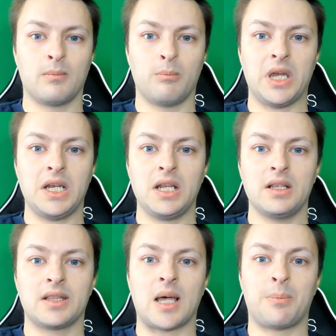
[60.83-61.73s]

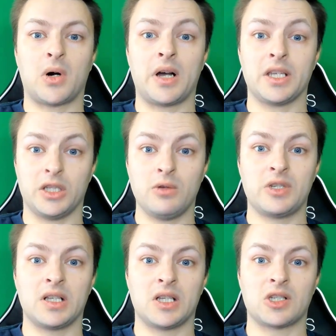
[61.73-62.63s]
Meaning that by
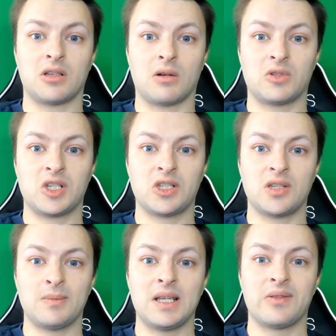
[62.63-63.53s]
using this node
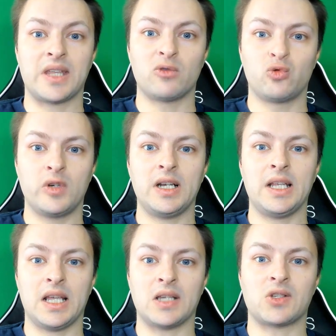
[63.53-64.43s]
system, there
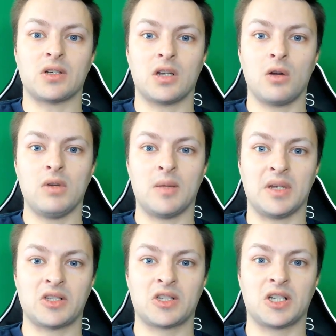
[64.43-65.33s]
really is no
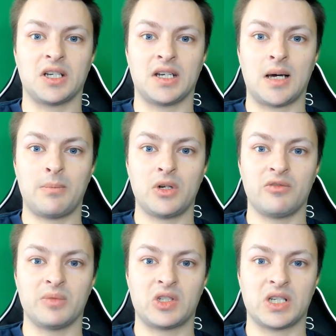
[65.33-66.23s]
limit to the number
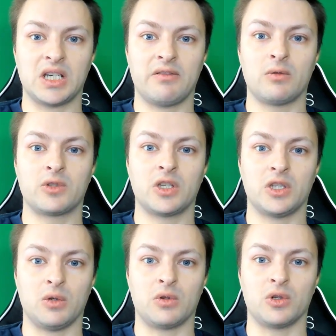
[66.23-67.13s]
of materials
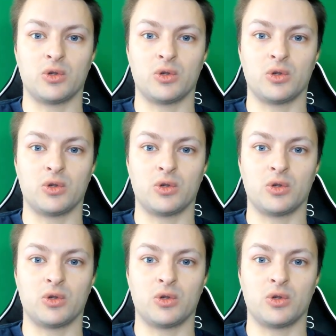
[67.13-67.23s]
that you can